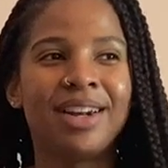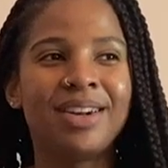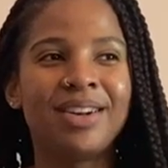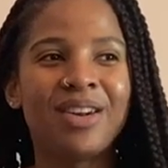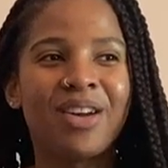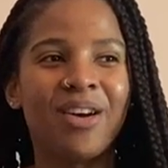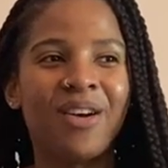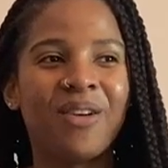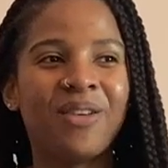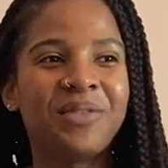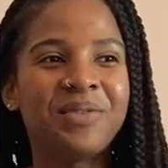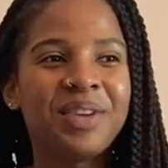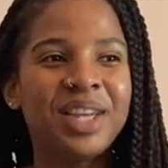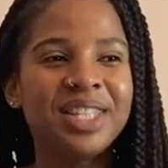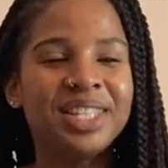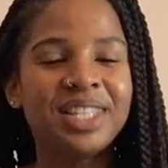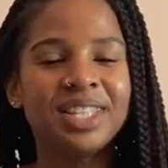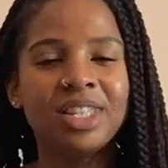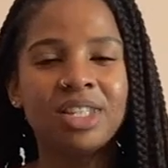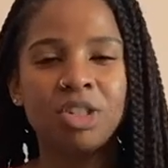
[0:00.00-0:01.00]
No,
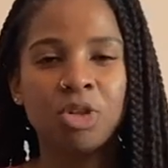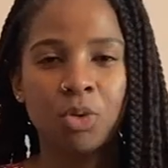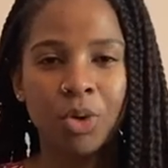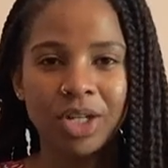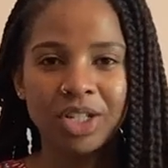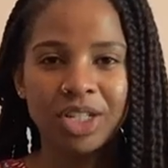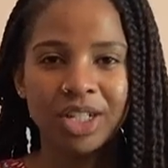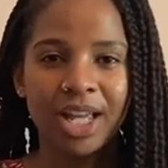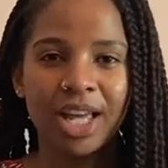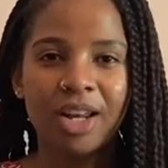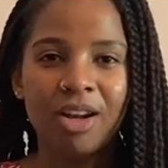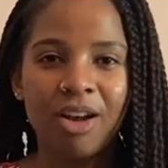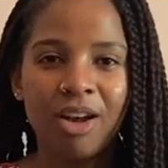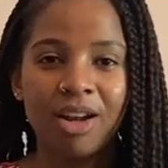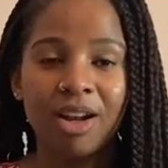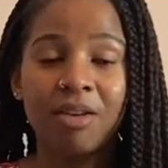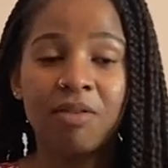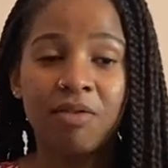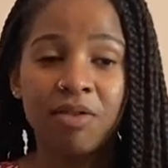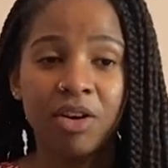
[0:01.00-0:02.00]
face the situation head
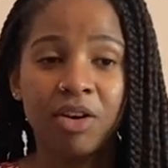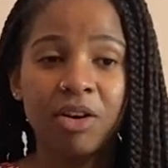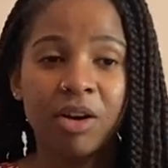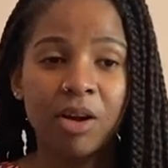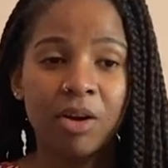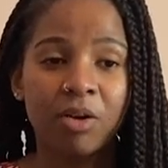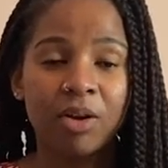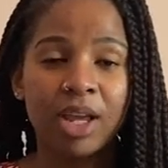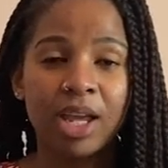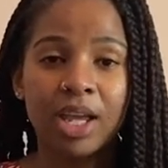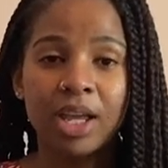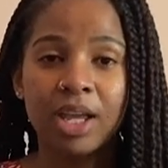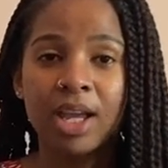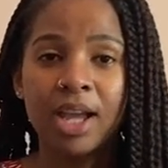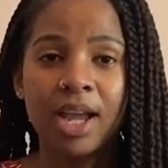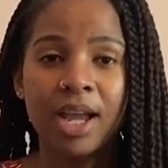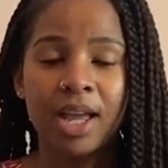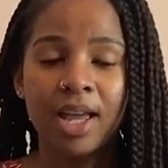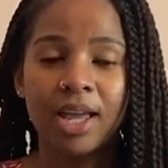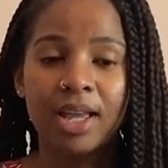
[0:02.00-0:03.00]
on and figure out, okay,
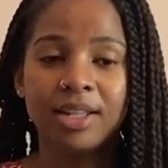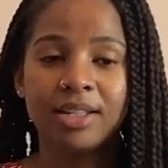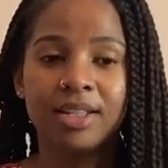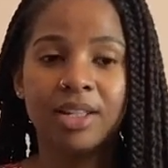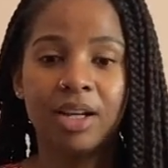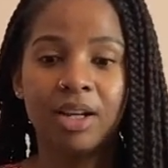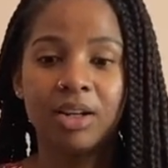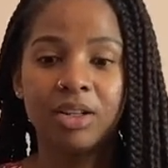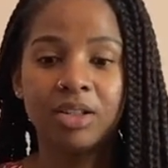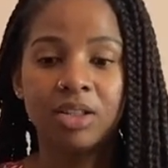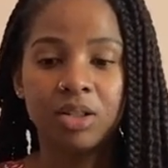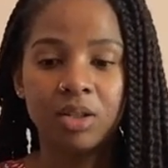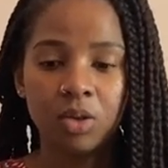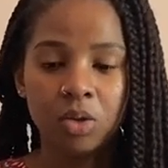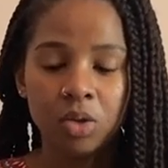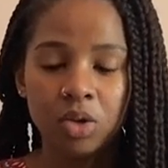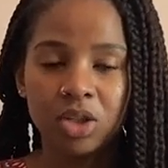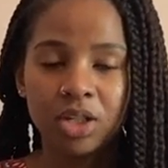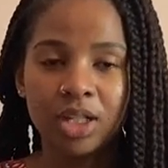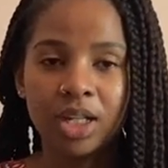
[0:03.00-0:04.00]
is there a
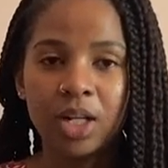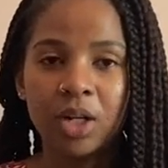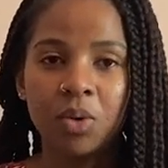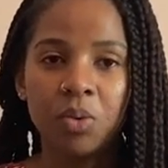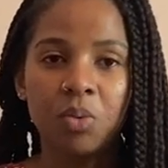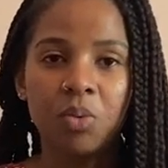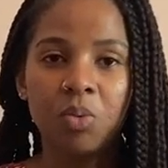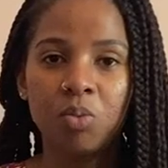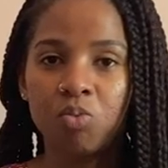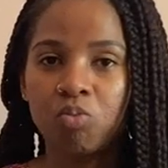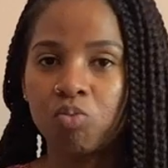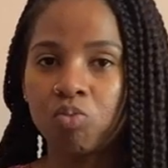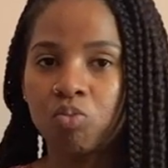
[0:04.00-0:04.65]
solution?